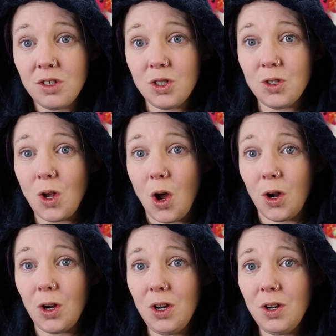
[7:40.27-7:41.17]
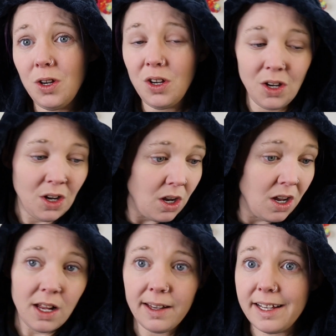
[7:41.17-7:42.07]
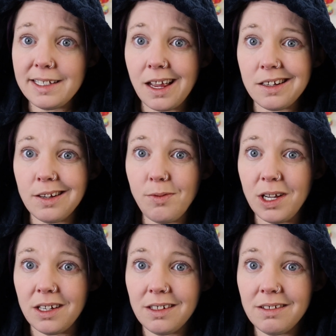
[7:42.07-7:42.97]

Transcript: So let's get to it.